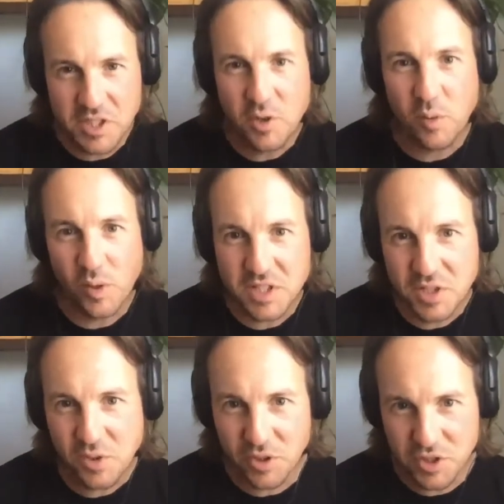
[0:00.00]
What's your
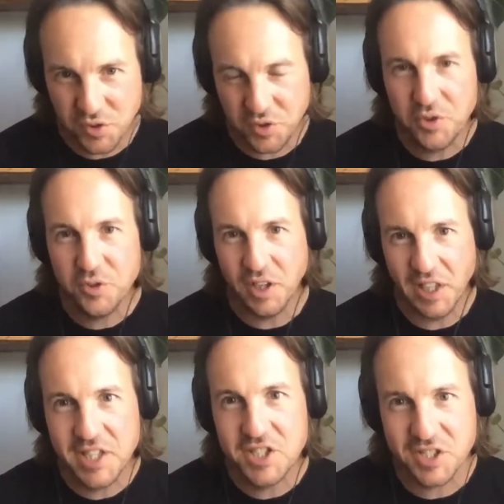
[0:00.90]
what's yep. your true
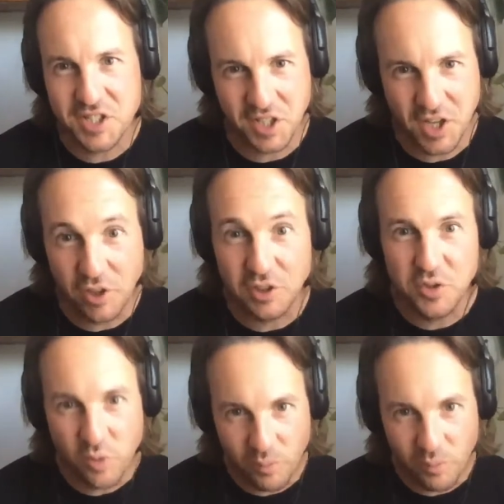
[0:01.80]
allegiance to the cult?